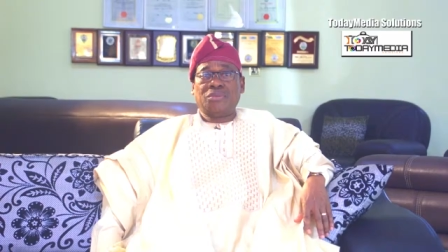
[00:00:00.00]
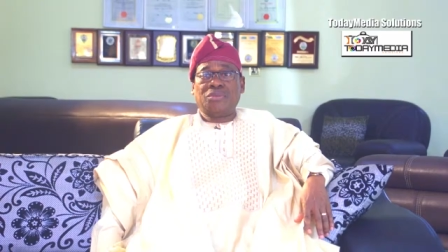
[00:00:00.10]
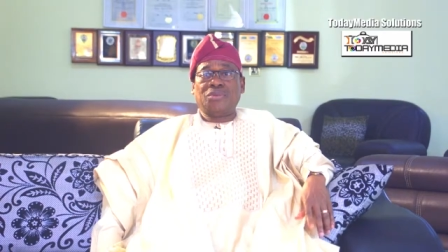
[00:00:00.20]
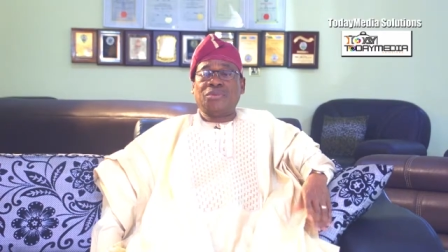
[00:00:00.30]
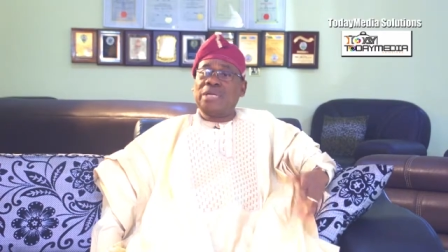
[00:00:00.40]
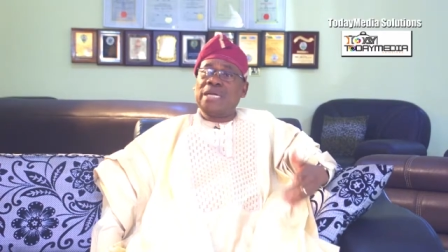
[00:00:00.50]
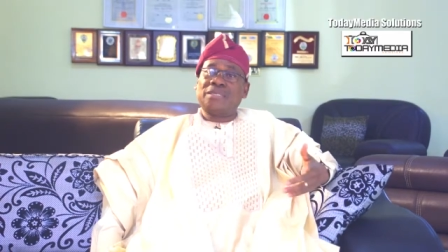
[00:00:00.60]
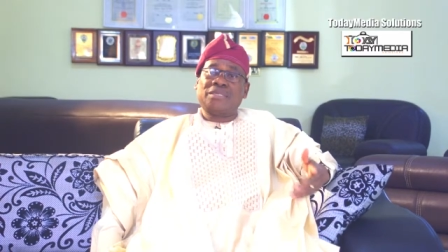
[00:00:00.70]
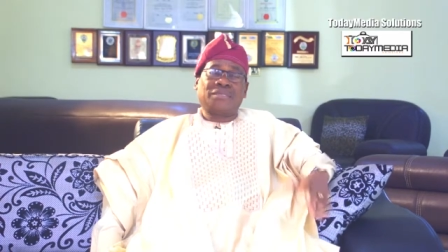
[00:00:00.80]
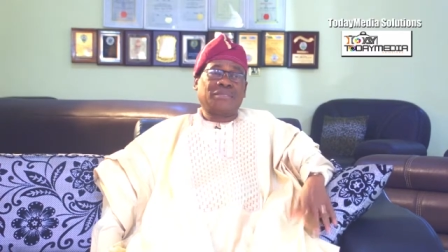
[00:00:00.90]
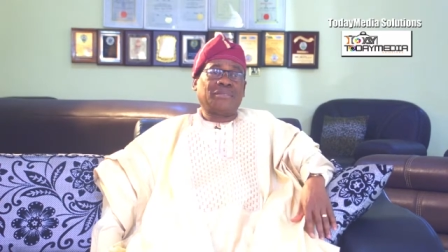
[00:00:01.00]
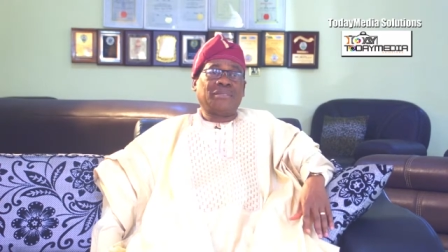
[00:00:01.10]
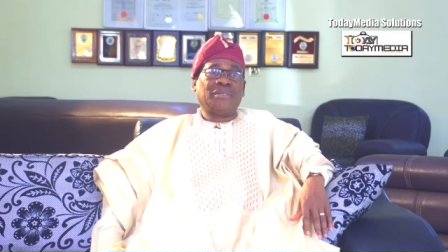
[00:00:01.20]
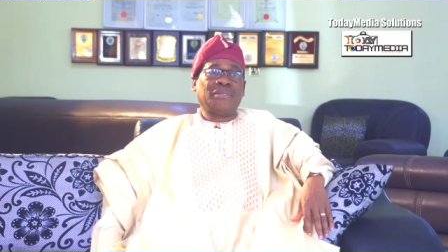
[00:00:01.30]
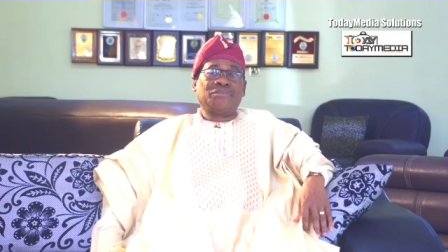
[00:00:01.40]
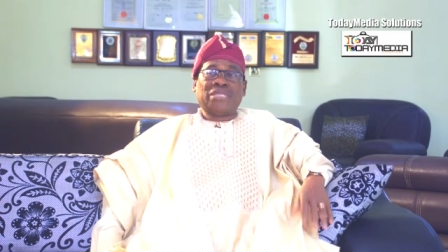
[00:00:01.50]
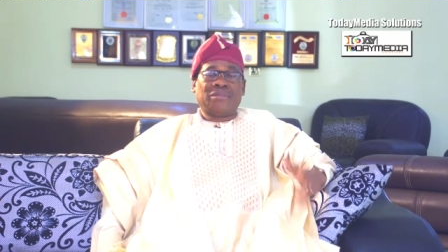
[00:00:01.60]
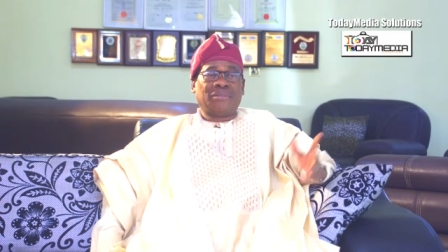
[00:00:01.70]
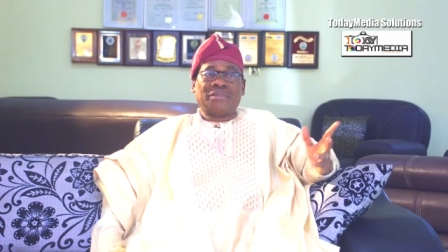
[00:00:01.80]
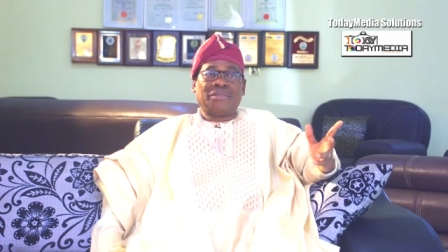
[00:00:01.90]
So, and
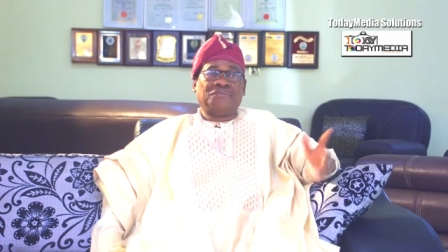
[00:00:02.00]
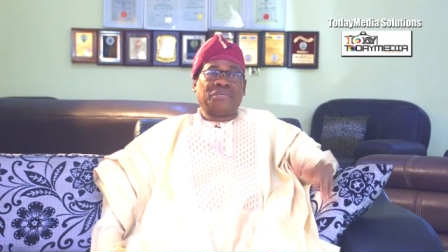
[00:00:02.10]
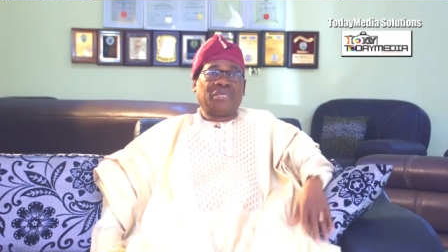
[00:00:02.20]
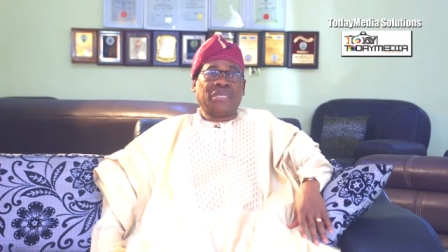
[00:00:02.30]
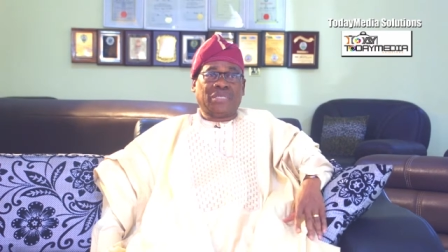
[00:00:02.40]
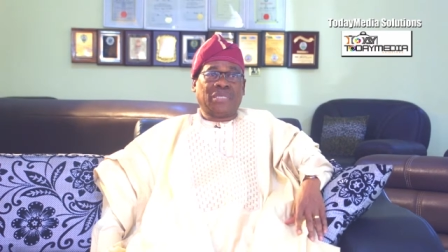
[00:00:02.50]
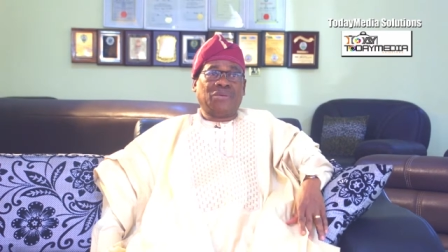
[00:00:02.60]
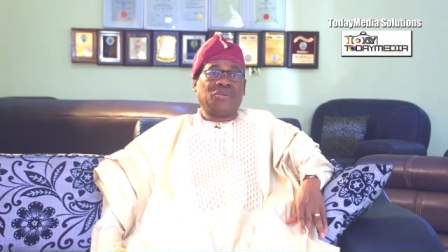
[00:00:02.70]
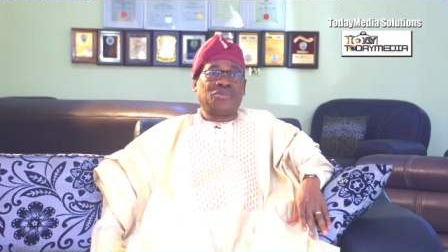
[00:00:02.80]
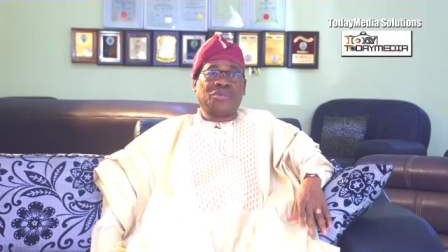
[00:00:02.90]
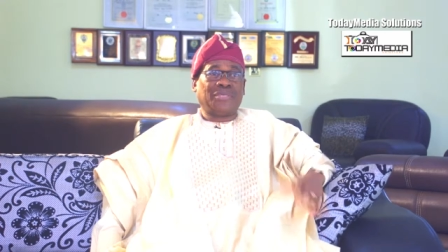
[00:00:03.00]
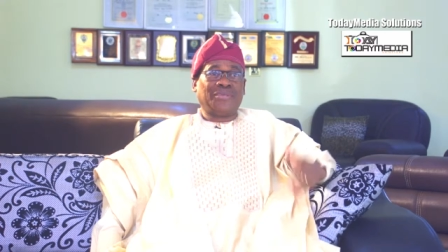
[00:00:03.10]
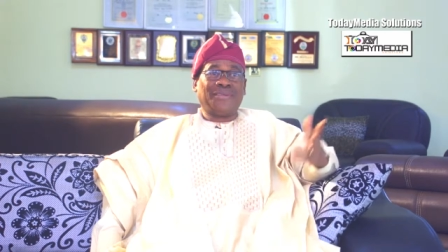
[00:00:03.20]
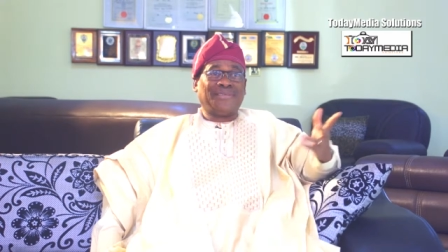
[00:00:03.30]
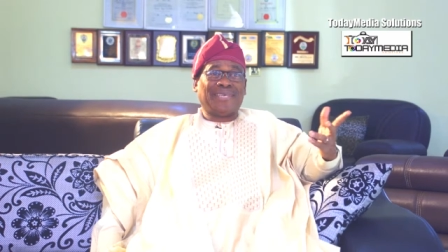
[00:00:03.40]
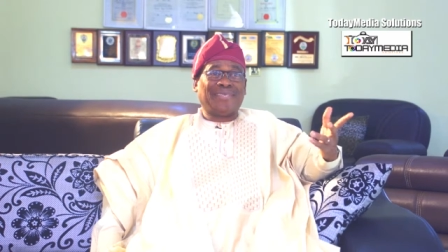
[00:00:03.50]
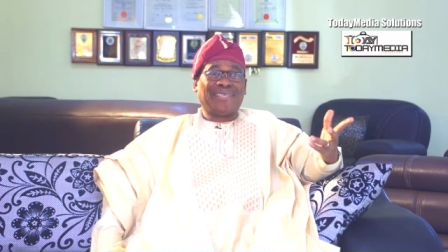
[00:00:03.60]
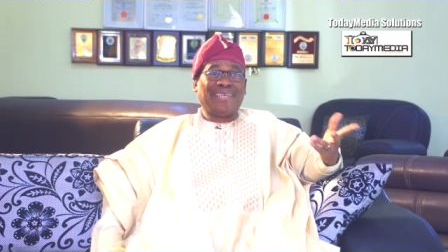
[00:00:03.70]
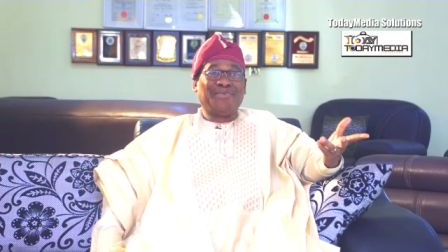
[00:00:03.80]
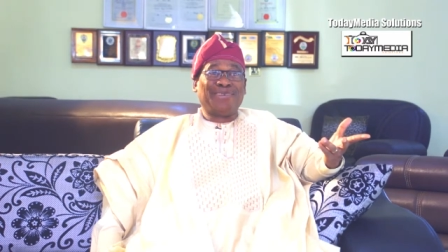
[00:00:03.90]
he felt that I was talking nonsense
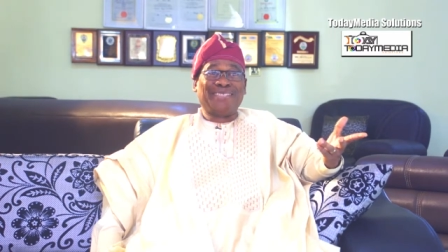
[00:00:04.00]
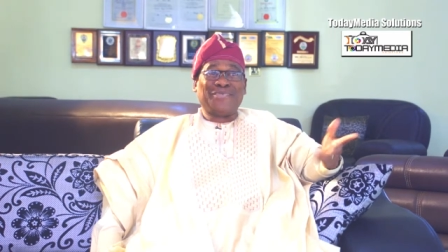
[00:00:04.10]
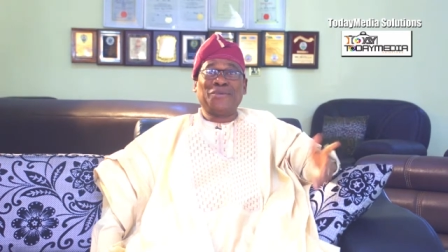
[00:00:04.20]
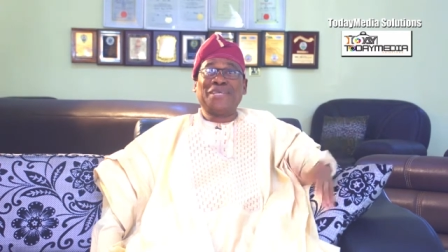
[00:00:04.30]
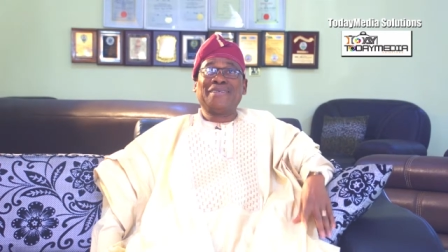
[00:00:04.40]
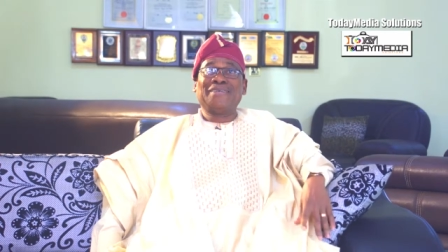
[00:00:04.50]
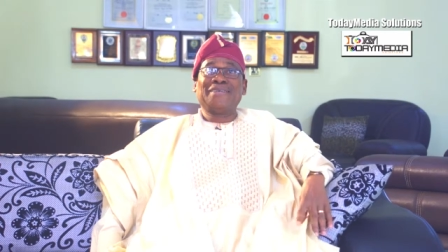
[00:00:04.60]
and he went away.